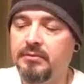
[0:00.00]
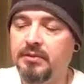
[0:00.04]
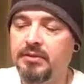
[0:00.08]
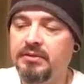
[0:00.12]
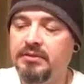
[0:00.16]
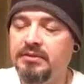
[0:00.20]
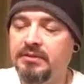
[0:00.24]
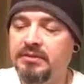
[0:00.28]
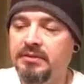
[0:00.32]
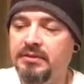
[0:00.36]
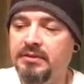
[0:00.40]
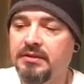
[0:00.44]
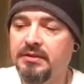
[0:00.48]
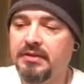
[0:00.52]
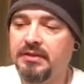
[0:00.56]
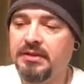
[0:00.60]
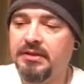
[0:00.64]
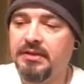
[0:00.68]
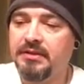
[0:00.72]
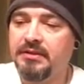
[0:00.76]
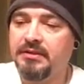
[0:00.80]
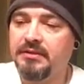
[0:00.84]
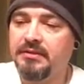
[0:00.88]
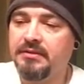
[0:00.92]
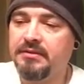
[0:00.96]
once there
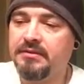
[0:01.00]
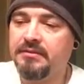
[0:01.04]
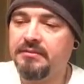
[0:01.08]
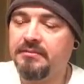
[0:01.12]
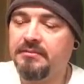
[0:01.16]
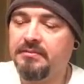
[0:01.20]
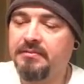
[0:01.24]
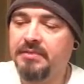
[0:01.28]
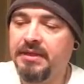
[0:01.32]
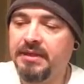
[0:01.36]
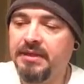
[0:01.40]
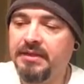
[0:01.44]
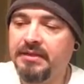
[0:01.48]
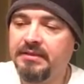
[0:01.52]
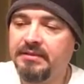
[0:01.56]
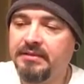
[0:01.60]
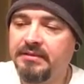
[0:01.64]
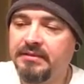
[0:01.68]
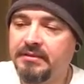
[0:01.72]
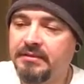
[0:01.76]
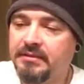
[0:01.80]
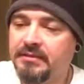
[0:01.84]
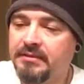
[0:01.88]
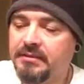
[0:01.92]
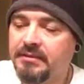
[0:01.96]
is
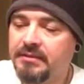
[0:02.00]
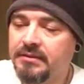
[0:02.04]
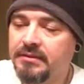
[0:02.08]
peace